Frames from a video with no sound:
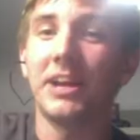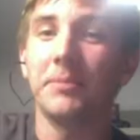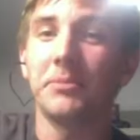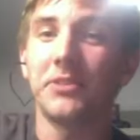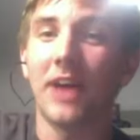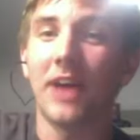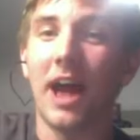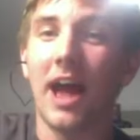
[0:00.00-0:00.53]

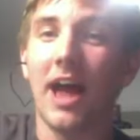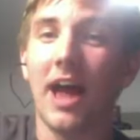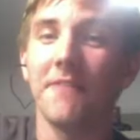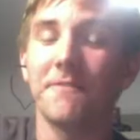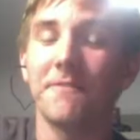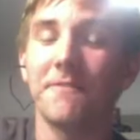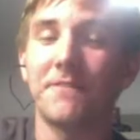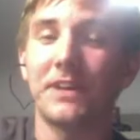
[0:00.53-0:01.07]
Facebook
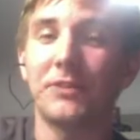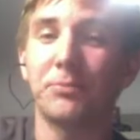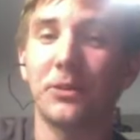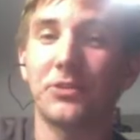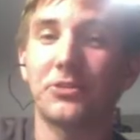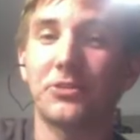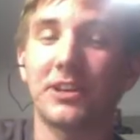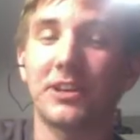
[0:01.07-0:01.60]
struck a
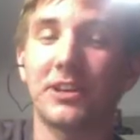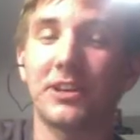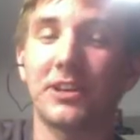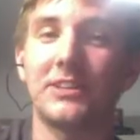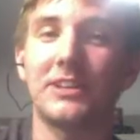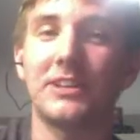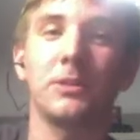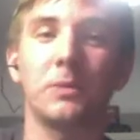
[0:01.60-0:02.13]
deal with
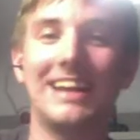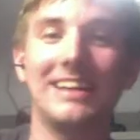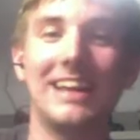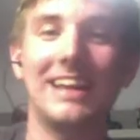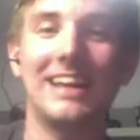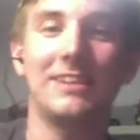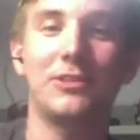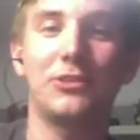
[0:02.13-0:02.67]
Lionsgate
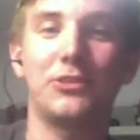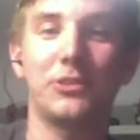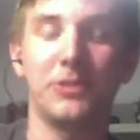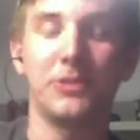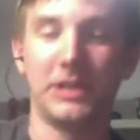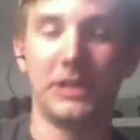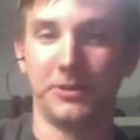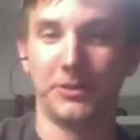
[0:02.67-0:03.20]
Studios.
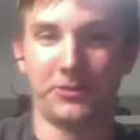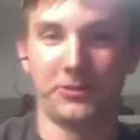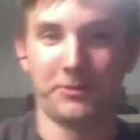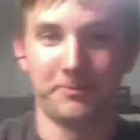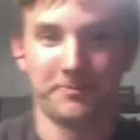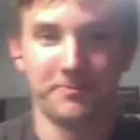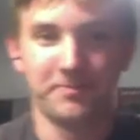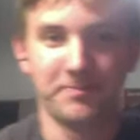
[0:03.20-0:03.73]

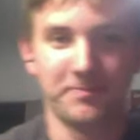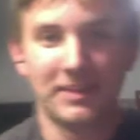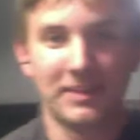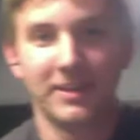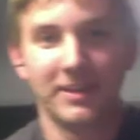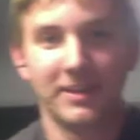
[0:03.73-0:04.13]
They are